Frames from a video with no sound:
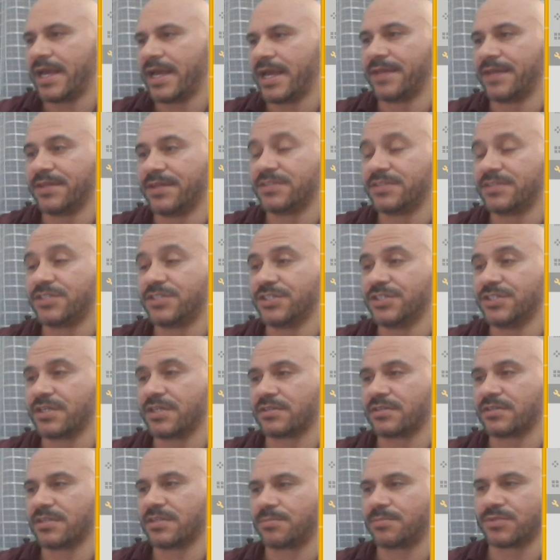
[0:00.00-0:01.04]
and then here
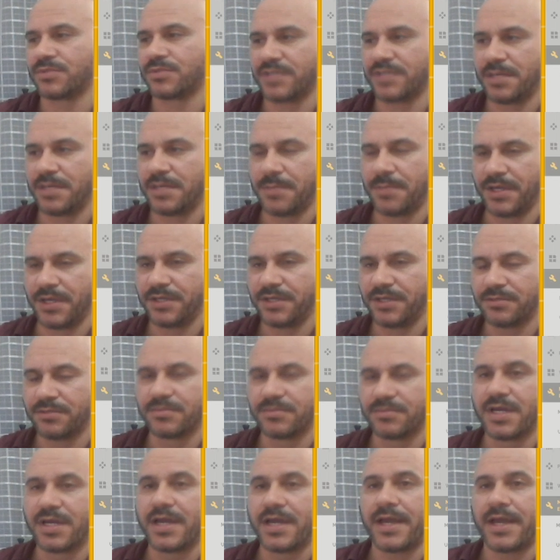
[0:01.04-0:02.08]
I'm gonna put the email,